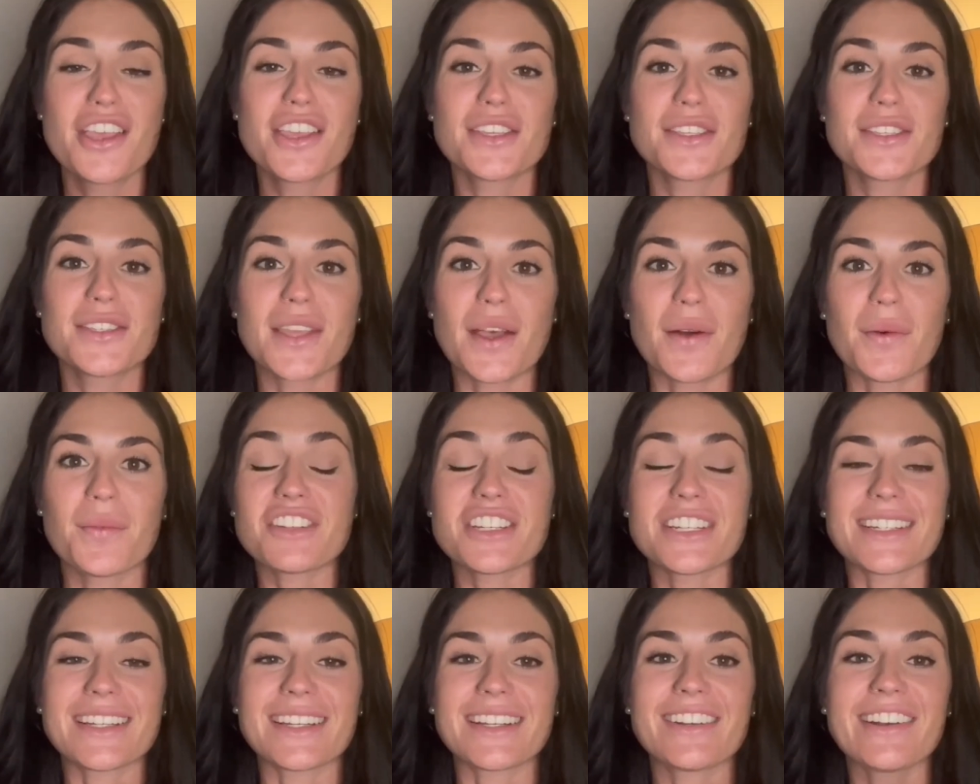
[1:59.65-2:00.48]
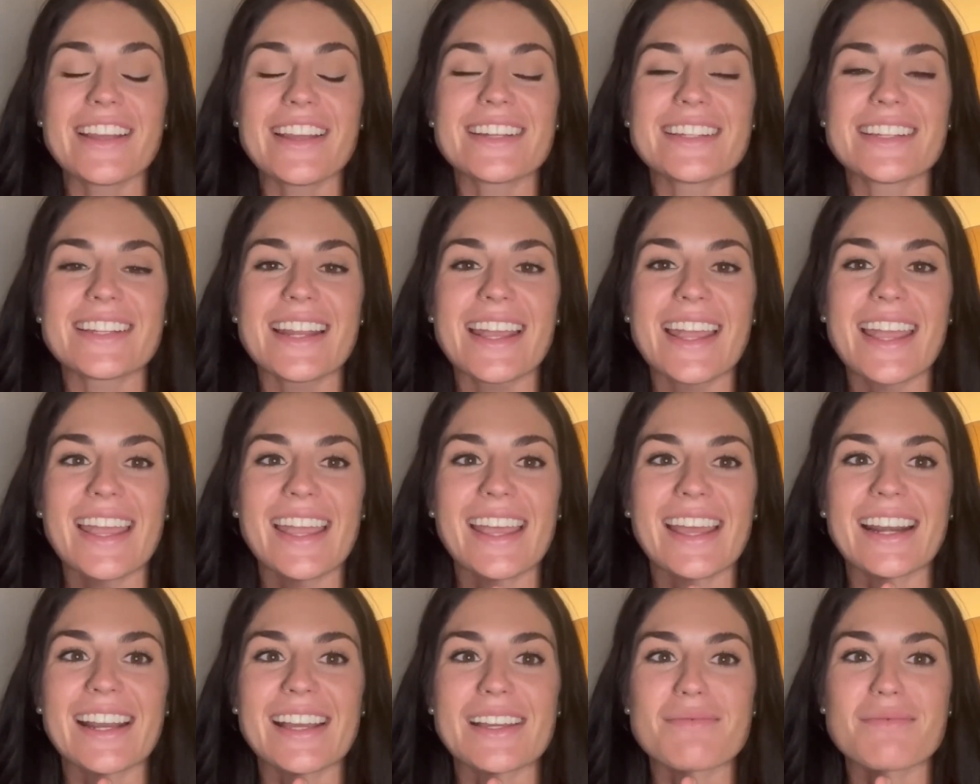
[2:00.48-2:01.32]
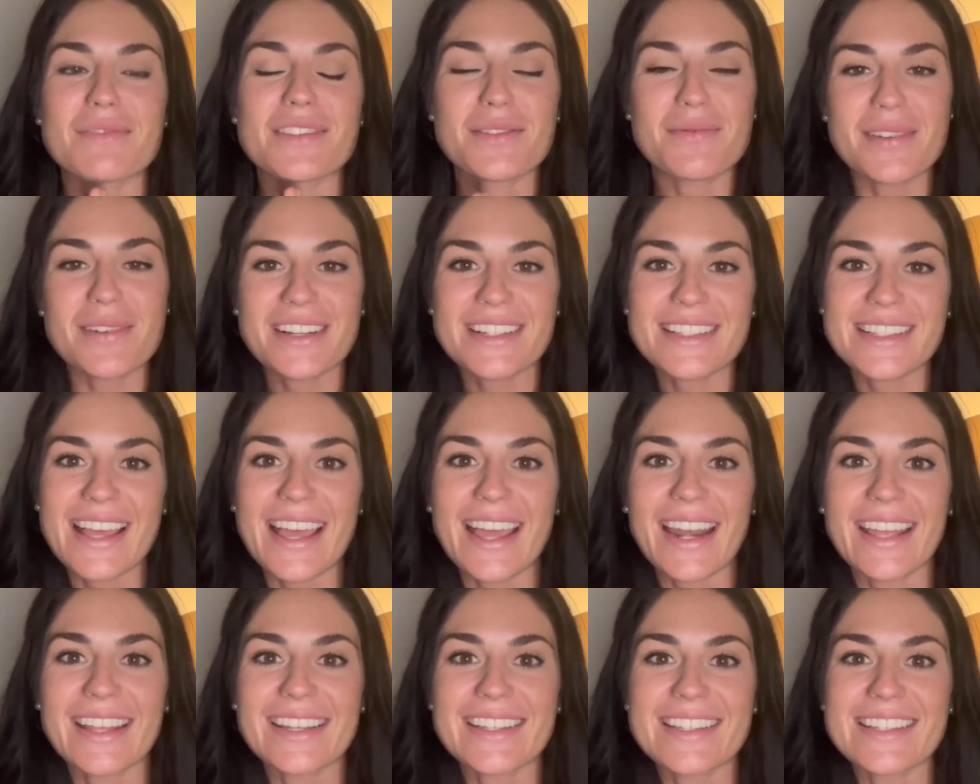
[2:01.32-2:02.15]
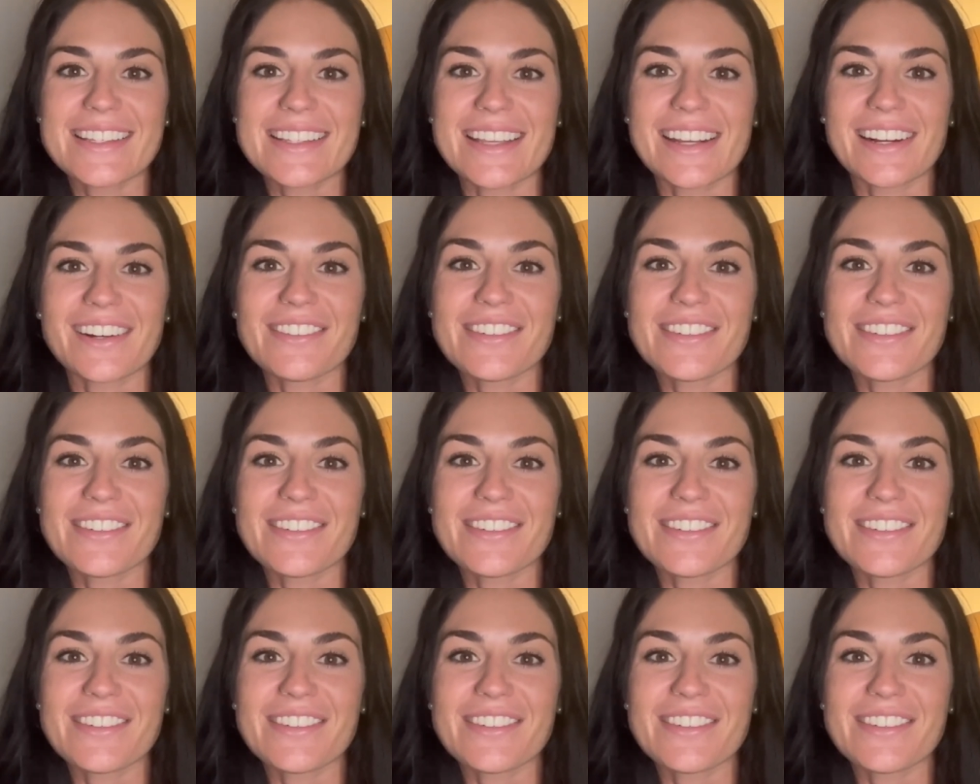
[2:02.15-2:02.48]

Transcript: So she did great today, and I'm super excited to see her